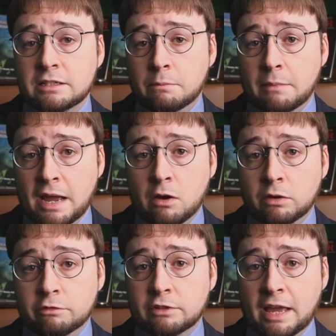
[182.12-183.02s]

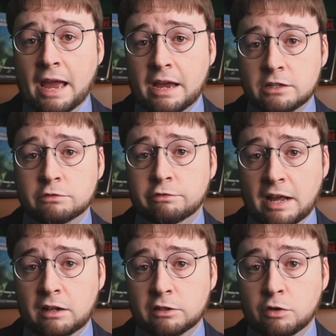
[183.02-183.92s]
amount of cash
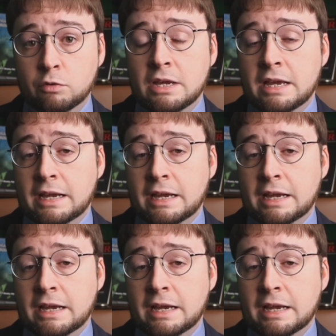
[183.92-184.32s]
value